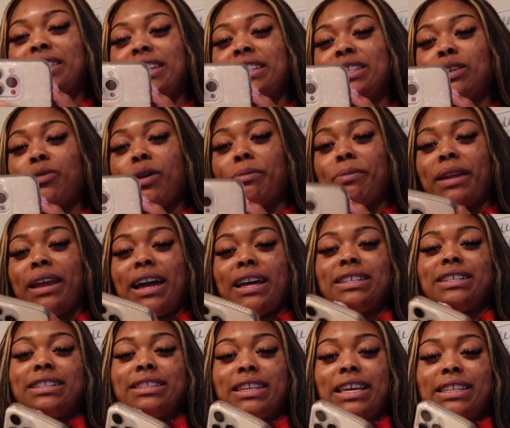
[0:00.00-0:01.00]
61, but I
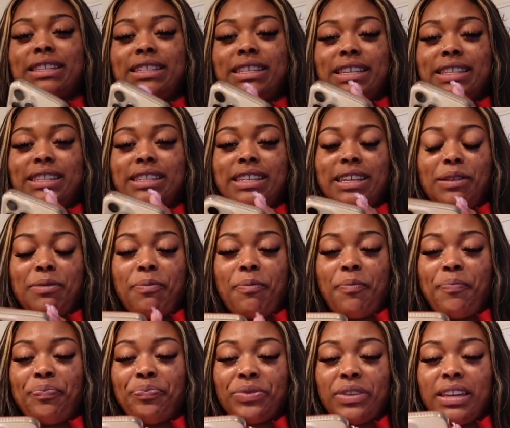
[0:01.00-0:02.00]
61. just hit 60.
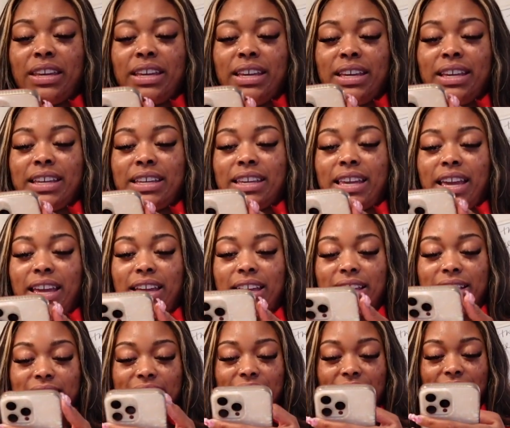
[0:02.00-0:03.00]

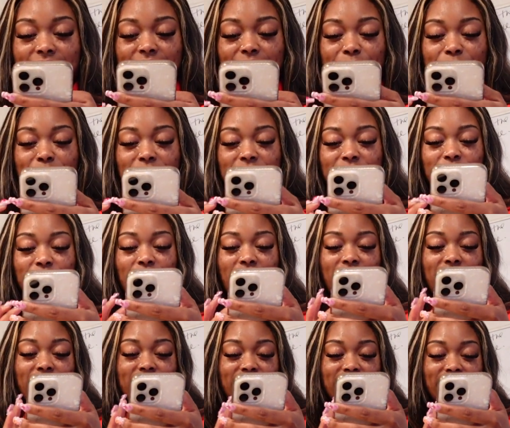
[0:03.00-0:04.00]
Yes, honey, we're
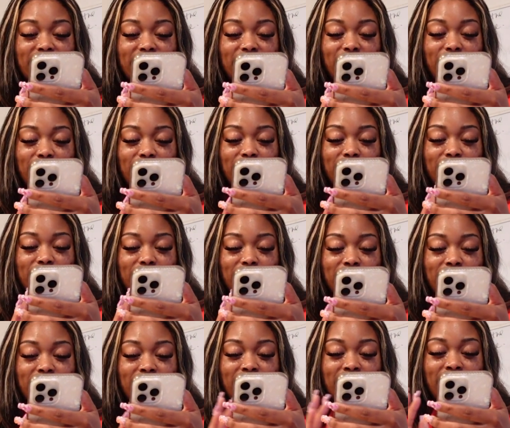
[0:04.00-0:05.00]
trying to
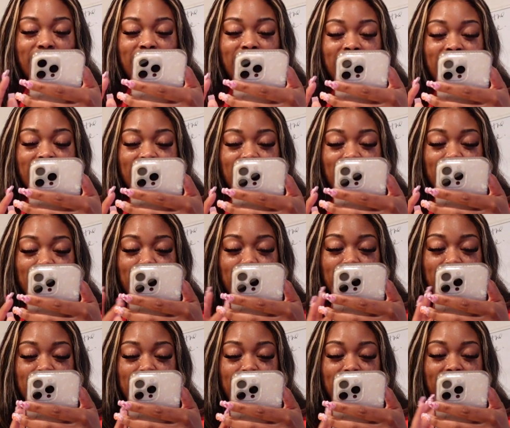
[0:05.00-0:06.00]

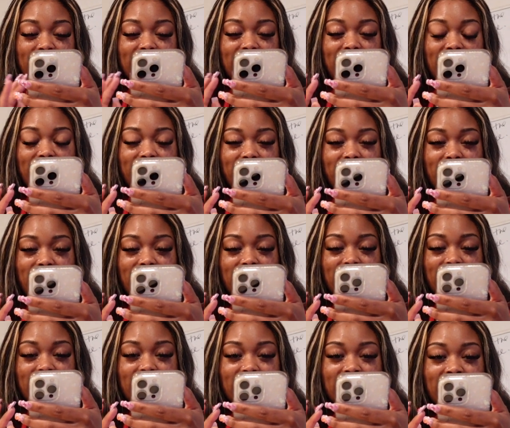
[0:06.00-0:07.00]
do it, but I love it.
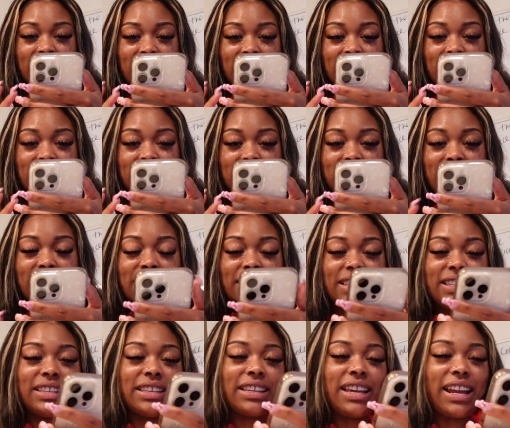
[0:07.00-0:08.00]
So
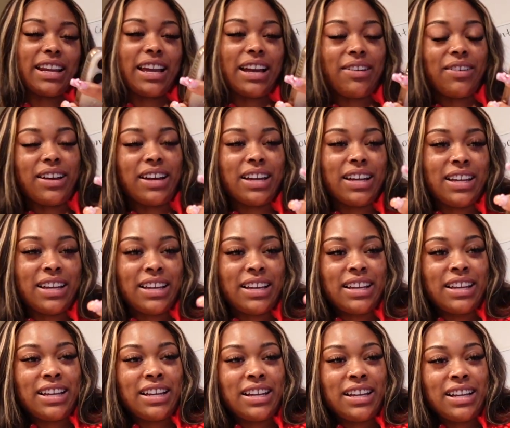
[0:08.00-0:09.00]
this is kind of
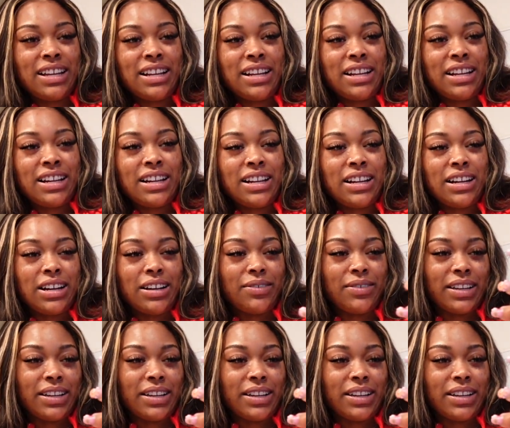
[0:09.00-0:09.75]
how. Oh,